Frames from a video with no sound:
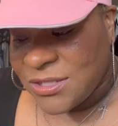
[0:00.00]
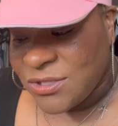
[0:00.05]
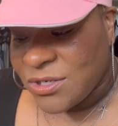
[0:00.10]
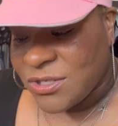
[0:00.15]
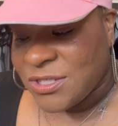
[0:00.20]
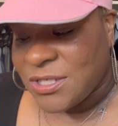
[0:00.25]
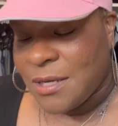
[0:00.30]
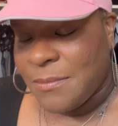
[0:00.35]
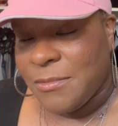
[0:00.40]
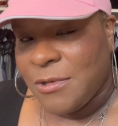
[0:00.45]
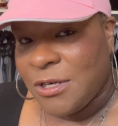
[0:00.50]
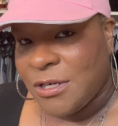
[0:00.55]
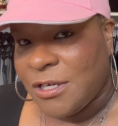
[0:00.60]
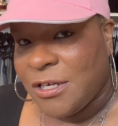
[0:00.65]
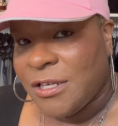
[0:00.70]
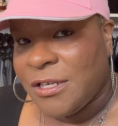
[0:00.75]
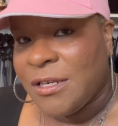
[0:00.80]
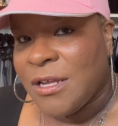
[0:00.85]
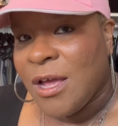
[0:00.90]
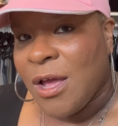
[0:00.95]
are some
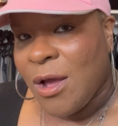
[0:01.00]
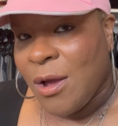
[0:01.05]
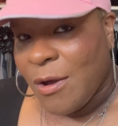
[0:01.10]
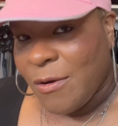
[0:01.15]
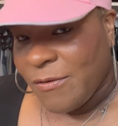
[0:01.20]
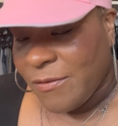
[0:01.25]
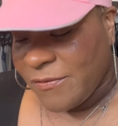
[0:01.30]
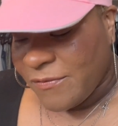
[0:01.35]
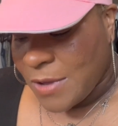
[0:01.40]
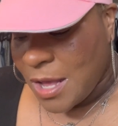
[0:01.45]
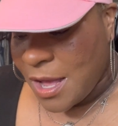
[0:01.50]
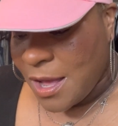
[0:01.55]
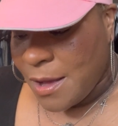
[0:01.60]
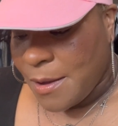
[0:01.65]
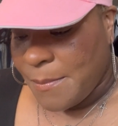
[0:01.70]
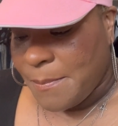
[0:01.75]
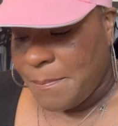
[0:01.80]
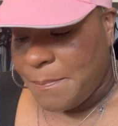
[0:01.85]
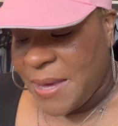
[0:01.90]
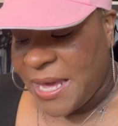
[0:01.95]
good
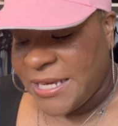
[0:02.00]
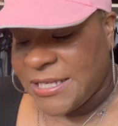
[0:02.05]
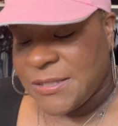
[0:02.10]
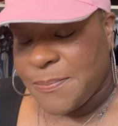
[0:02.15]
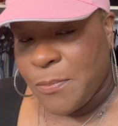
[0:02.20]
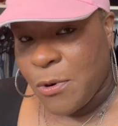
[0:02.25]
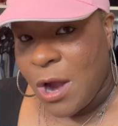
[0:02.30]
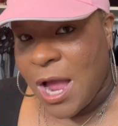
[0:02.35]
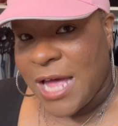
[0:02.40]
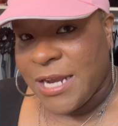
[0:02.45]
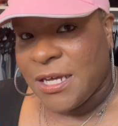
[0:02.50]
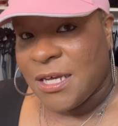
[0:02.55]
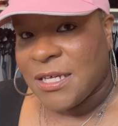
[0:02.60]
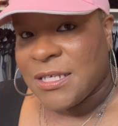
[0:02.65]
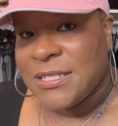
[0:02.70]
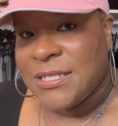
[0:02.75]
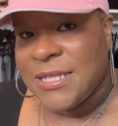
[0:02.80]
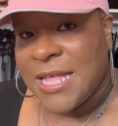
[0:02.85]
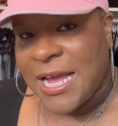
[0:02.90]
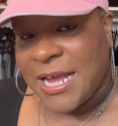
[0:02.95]
base
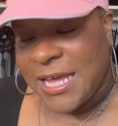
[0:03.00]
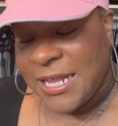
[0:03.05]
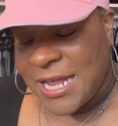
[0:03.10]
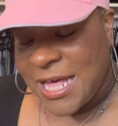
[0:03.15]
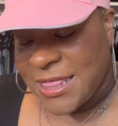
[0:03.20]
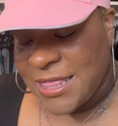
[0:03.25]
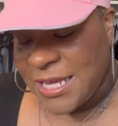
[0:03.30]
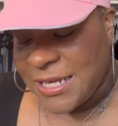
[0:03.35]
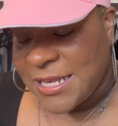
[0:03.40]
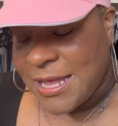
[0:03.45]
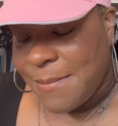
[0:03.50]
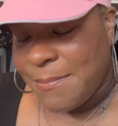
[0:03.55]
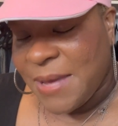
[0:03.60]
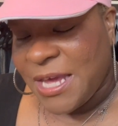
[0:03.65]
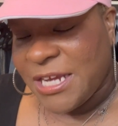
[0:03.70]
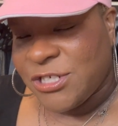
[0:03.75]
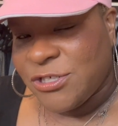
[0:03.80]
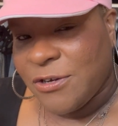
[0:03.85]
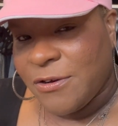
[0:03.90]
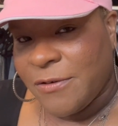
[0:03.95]
products that I think that
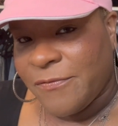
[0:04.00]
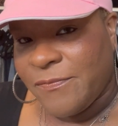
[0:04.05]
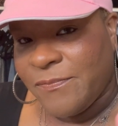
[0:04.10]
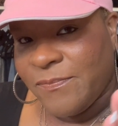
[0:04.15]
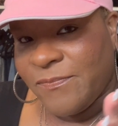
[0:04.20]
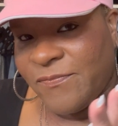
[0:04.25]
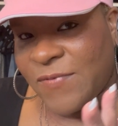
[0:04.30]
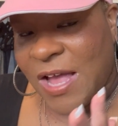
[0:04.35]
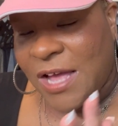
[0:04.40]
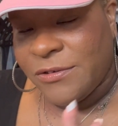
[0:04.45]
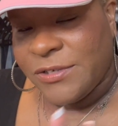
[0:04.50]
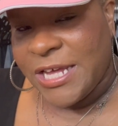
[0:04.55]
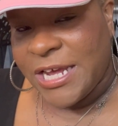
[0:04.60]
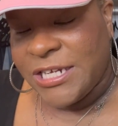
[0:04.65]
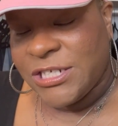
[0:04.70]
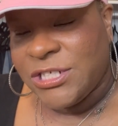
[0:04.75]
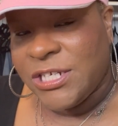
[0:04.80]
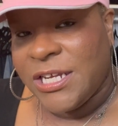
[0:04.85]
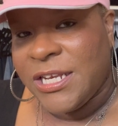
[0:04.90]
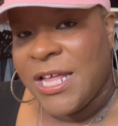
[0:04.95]
makes your
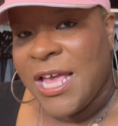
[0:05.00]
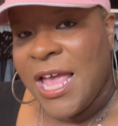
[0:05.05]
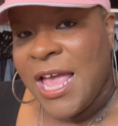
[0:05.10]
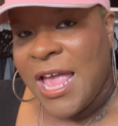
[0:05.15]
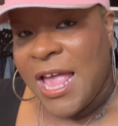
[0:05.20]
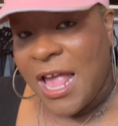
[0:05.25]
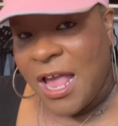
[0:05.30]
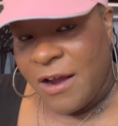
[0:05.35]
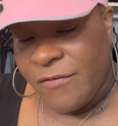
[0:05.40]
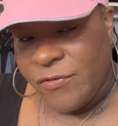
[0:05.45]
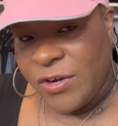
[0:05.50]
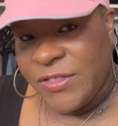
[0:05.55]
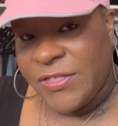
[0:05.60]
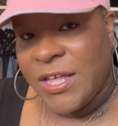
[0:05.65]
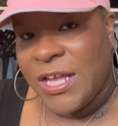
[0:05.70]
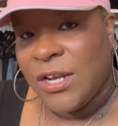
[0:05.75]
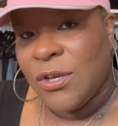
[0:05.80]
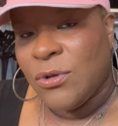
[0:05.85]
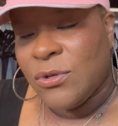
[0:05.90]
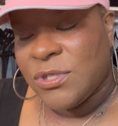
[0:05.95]
foundation,
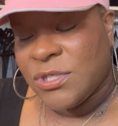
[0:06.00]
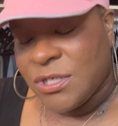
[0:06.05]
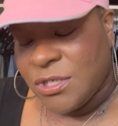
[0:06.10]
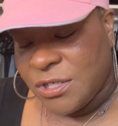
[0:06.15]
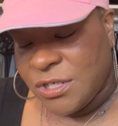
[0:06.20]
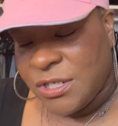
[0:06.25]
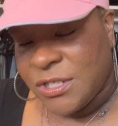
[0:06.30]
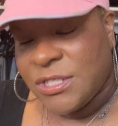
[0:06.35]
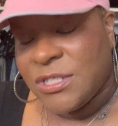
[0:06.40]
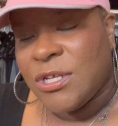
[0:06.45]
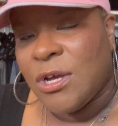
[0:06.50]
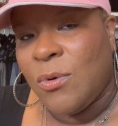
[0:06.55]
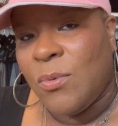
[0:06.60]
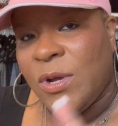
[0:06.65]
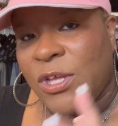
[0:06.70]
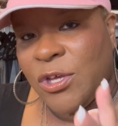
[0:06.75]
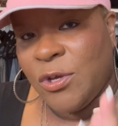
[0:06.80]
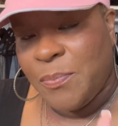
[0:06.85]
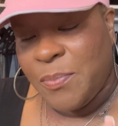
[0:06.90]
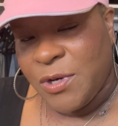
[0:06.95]
everything looks good. So
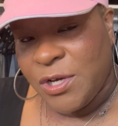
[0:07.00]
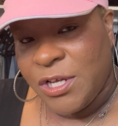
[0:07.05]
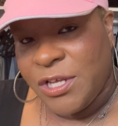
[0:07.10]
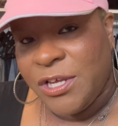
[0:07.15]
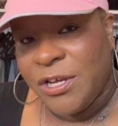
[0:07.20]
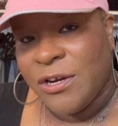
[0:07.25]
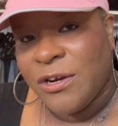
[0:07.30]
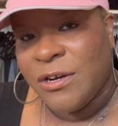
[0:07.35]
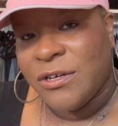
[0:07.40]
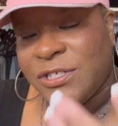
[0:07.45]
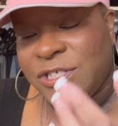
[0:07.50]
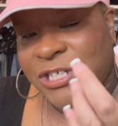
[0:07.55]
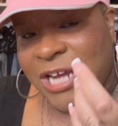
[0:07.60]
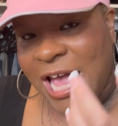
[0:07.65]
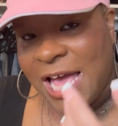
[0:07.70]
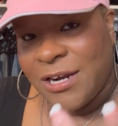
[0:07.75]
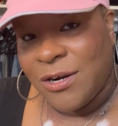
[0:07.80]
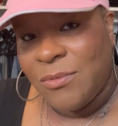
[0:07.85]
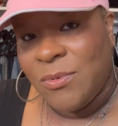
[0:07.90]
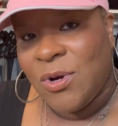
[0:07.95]
when you put your
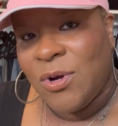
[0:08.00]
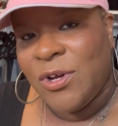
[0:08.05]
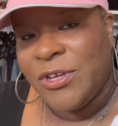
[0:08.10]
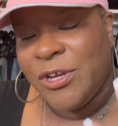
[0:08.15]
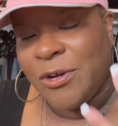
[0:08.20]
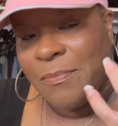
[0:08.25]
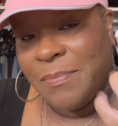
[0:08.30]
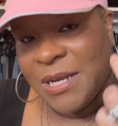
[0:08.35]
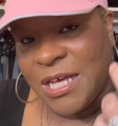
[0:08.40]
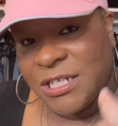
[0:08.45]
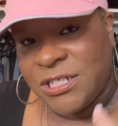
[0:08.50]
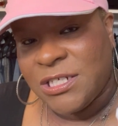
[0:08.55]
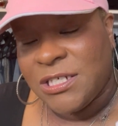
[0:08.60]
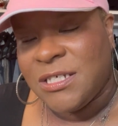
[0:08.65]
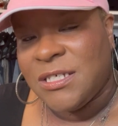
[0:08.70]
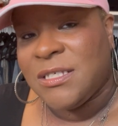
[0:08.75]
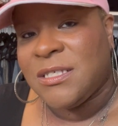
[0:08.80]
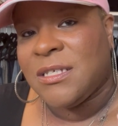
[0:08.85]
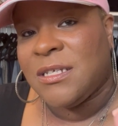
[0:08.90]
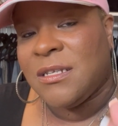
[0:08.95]
shadow on, your
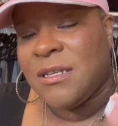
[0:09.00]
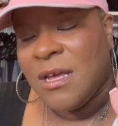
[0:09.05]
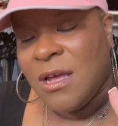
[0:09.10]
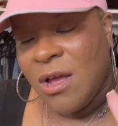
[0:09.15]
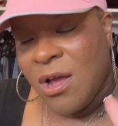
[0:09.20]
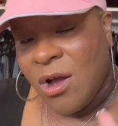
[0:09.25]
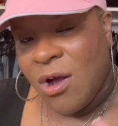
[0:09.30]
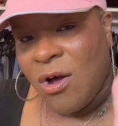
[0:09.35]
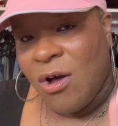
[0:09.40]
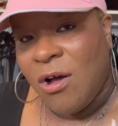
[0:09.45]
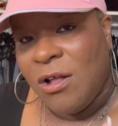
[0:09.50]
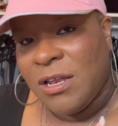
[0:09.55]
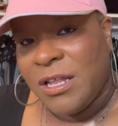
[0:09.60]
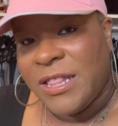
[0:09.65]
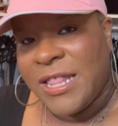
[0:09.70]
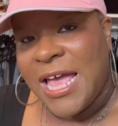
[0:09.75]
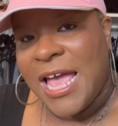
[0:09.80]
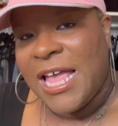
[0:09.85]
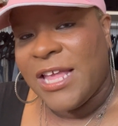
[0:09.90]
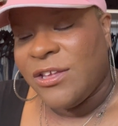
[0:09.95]
blushes and all of
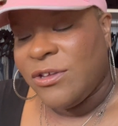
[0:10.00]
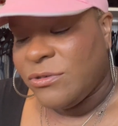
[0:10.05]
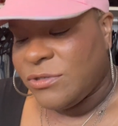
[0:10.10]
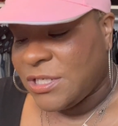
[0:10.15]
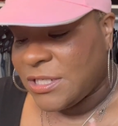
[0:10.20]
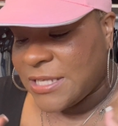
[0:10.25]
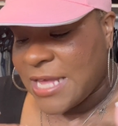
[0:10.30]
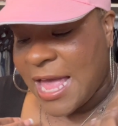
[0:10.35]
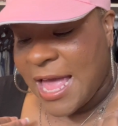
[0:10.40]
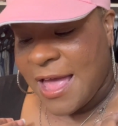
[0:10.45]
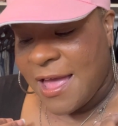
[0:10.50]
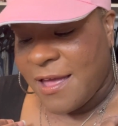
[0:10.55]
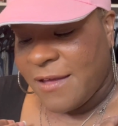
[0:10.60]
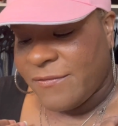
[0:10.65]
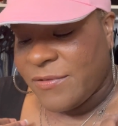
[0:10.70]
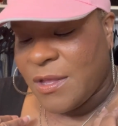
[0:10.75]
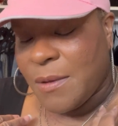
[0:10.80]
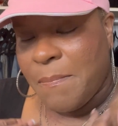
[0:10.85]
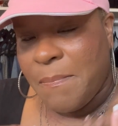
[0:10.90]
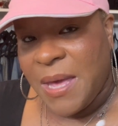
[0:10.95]
that, you just
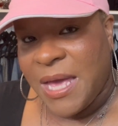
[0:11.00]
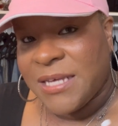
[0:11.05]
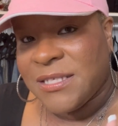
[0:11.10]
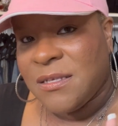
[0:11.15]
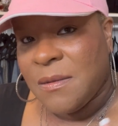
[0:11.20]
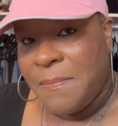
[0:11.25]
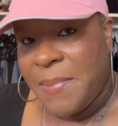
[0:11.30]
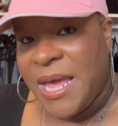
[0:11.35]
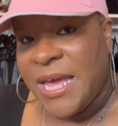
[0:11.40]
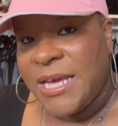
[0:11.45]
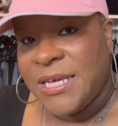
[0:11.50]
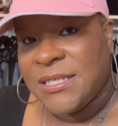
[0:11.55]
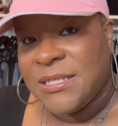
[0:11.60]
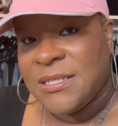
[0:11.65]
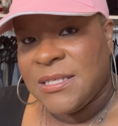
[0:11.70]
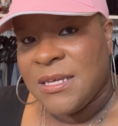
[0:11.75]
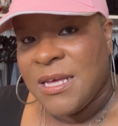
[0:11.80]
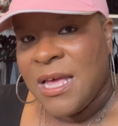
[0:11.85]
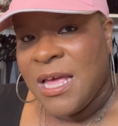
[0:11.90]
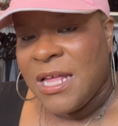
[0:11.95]
have the best
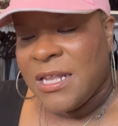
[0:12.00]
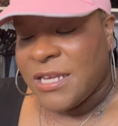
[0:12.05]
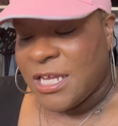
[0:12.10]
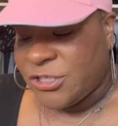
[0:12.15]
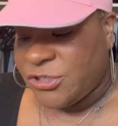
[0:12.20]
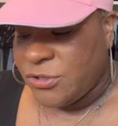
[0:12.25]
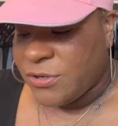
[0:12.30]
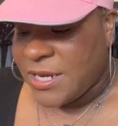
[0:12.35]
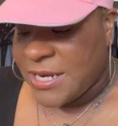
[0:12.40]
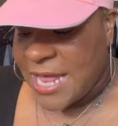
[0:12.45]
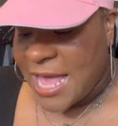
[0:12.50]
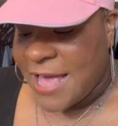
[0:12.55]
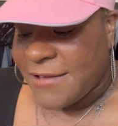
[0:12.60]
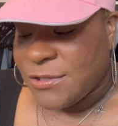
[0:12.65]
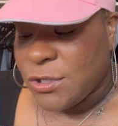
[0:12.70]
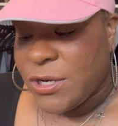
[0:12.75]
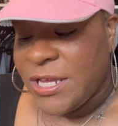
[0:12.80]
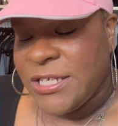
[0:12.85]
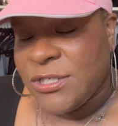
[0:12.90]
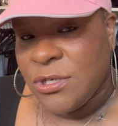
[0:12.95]
base that you can have.
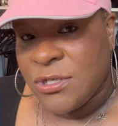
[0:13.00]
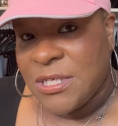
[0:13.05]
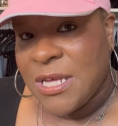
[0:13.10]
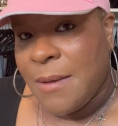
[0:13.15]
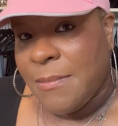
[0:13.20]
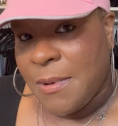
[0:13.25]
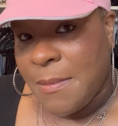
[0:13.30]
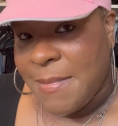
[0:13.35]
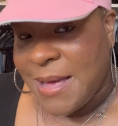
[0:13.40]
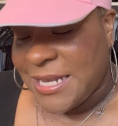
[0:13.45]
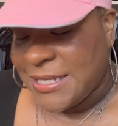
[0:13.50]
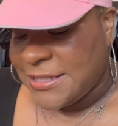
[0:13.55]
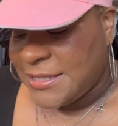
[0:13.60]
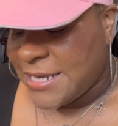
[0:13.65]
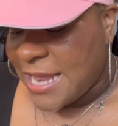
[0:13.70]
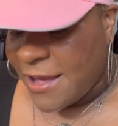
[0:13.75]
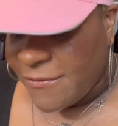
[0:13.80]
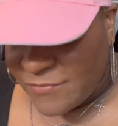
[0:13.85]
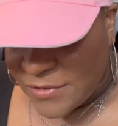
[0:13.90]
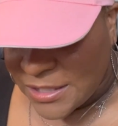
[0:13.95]
So these are
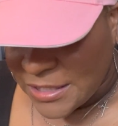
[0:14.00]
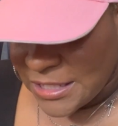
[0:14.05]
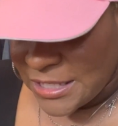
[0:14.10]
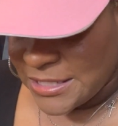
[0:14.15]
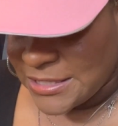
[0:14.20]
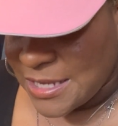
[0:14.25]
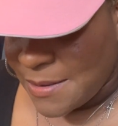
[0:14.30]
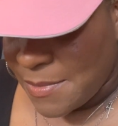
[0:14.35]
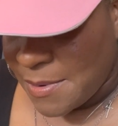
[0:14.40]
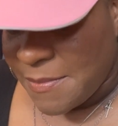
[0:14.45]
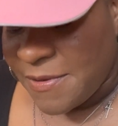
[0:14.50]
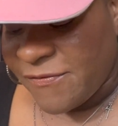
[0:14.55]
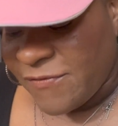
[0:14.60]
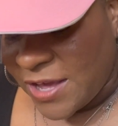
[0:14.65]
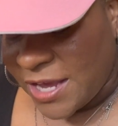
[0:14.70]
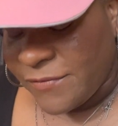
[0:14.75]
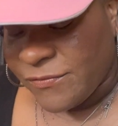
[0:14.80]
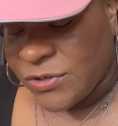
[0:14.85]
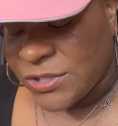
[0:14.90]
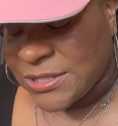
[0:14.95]
definitely some of my
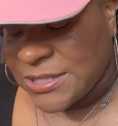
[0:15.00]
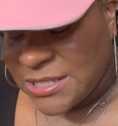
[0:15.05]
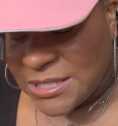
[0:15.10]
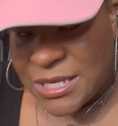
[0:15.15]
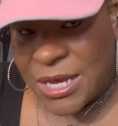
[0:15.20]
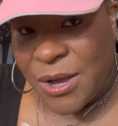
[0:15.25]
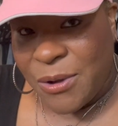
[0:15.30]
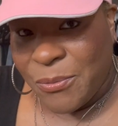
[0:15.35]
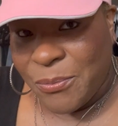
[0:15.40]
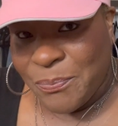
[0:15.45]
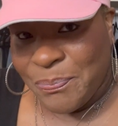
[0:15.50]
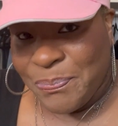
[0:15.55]
favorites. So